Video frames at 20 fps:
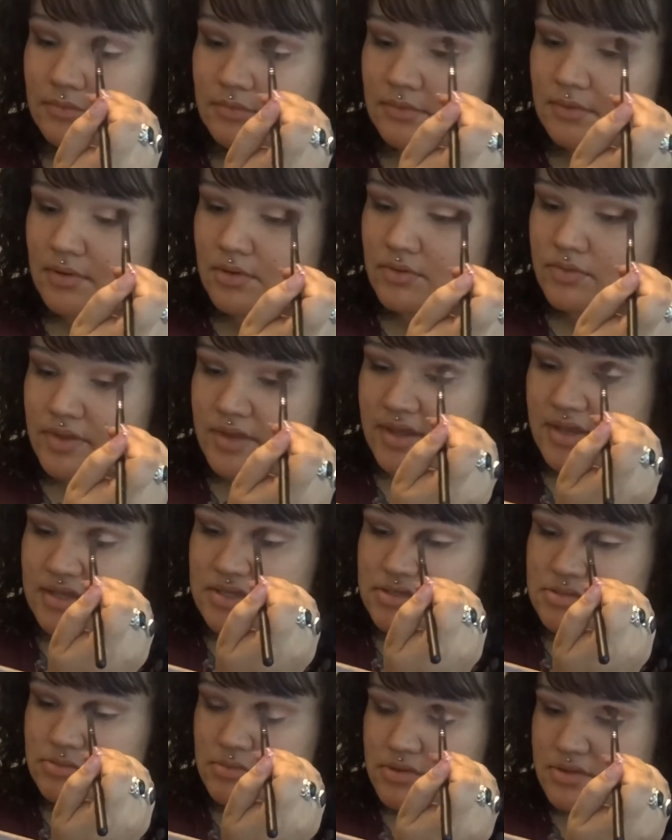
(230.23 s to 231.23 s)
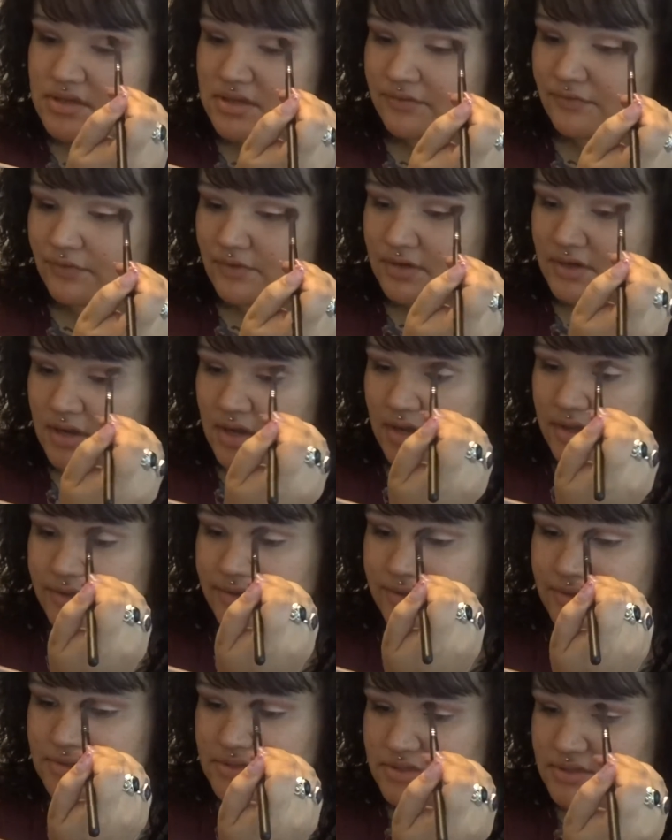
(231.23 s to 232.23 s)
Only it's with different
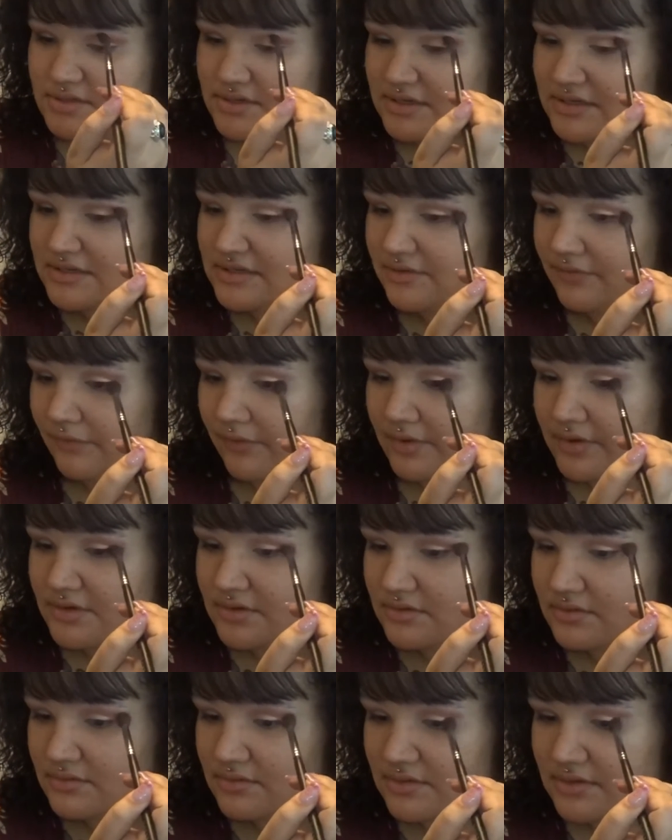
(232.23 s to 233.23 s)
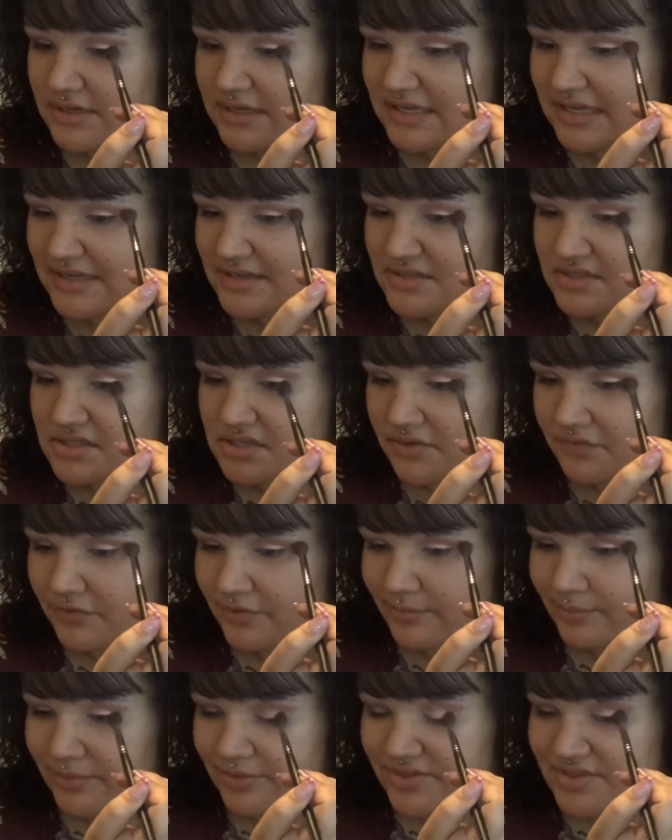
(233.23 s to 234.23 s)
colors and a different... It's
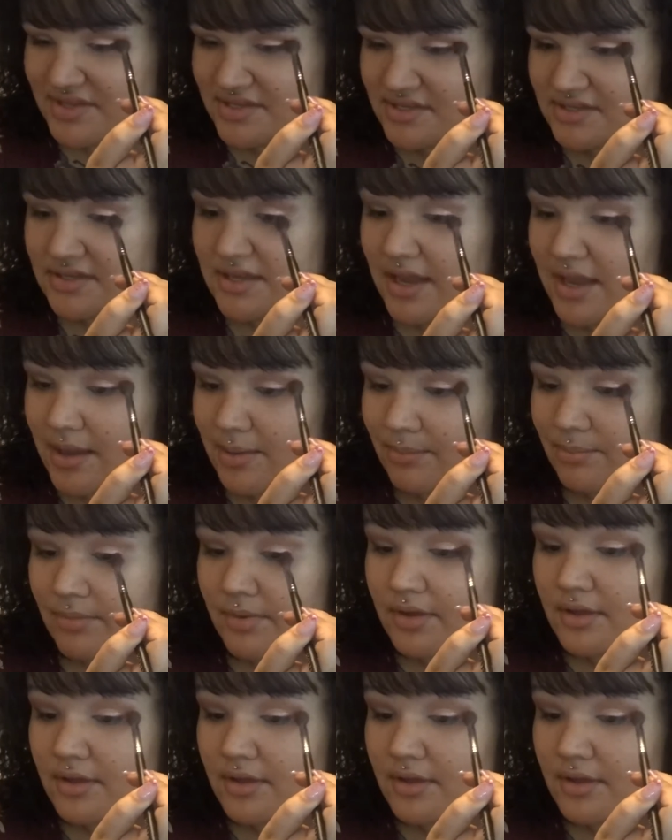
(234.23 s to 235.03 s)
different but the same.